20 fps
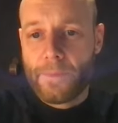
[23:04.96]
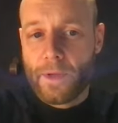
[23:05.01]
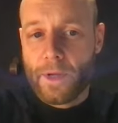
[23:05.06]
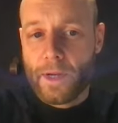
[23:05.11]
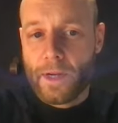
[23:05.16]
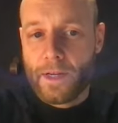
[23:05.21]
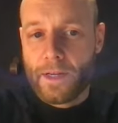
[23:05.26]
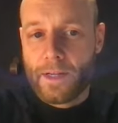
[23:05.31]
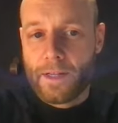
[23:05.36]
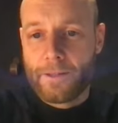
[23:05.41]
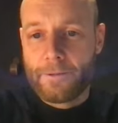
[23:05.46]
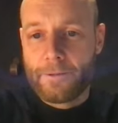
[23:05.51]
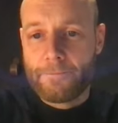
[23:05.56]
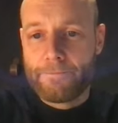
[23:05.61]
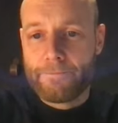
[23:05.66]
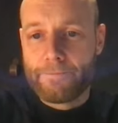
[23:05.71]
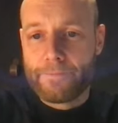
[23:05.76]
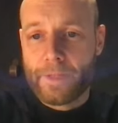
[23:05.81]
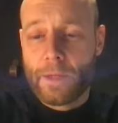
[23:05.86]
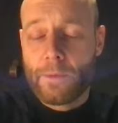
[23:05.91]

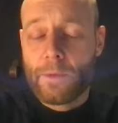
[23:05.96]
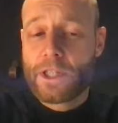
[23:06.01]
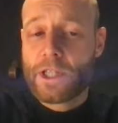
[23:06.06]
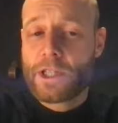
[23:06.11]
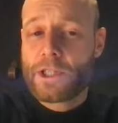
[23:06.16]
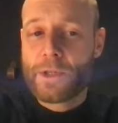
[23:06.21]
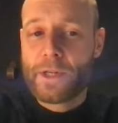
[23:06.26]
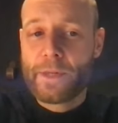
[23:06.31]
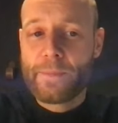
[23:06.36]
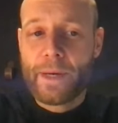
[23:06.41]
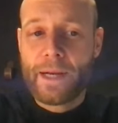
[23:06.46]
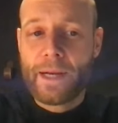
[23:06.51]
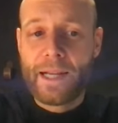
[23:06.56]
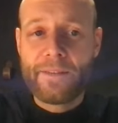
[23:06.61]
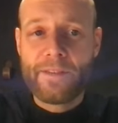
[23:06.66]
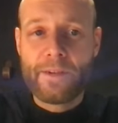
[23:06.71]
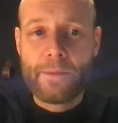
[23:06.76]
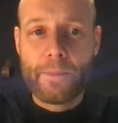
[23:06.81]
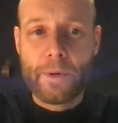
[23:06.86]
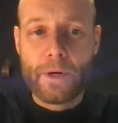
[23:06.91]
that was also in my
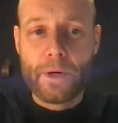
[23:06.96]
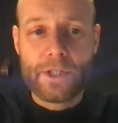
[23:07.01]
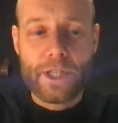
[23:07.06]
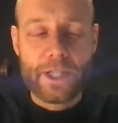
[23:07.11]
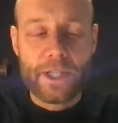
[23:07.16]
LinkedIn post.